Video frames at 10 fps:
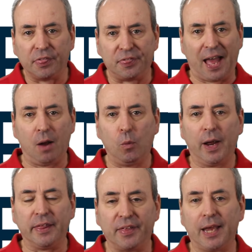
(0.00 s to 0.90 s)
That
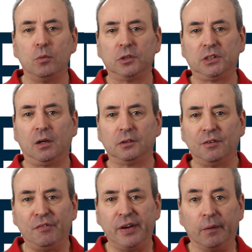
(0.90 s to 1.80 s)
way they will start
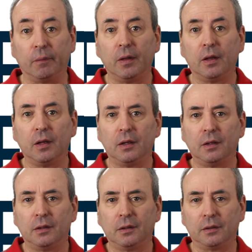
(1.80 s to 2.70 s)
to feel
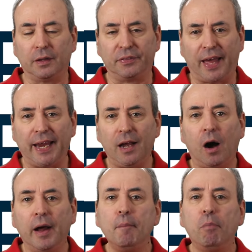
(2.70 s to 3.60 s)
that they
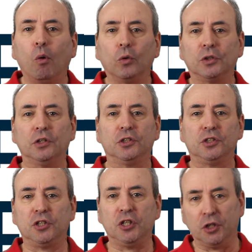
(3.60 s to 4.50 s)
are important
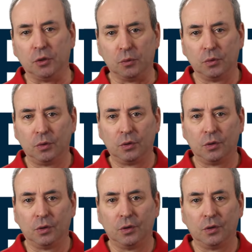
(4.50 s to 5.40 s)
to you.
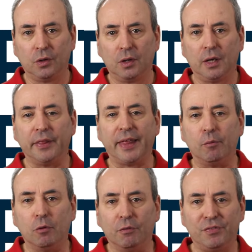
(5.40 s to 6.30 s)
They
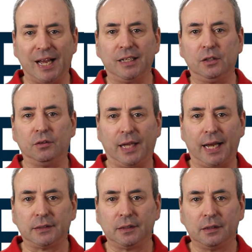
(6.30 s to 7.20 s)
will value
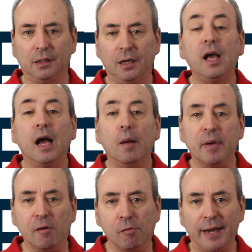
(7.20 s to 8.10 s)
that and
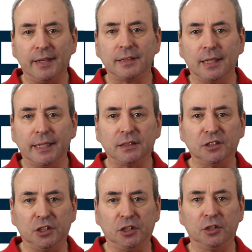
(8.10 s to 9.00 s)
be ready to listen
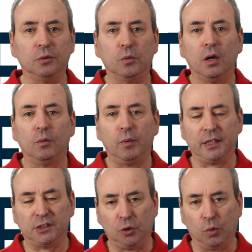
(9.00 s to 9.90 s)
to you when
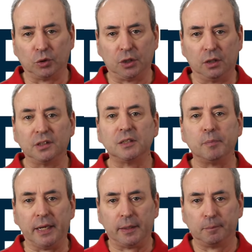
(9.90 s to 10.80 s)
it's your turn to
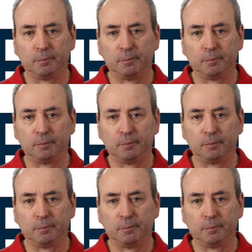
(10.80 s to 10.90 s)
speak.